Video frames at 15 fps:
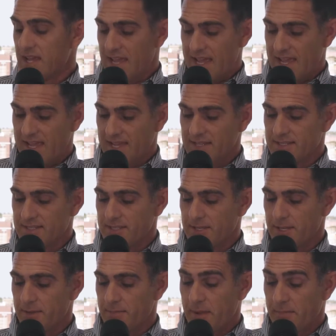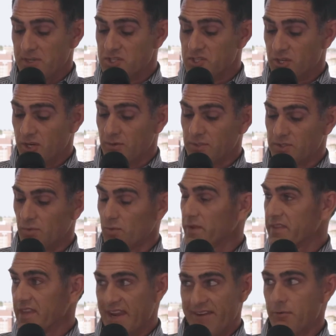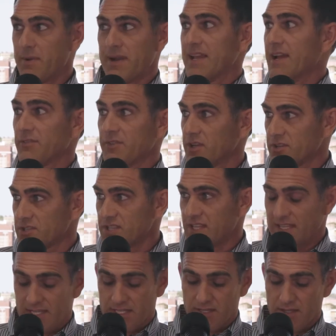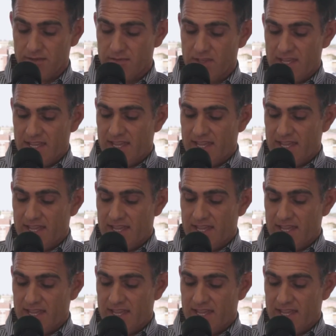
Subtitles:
And I'm going to start with the one that everybody out there is thinking of,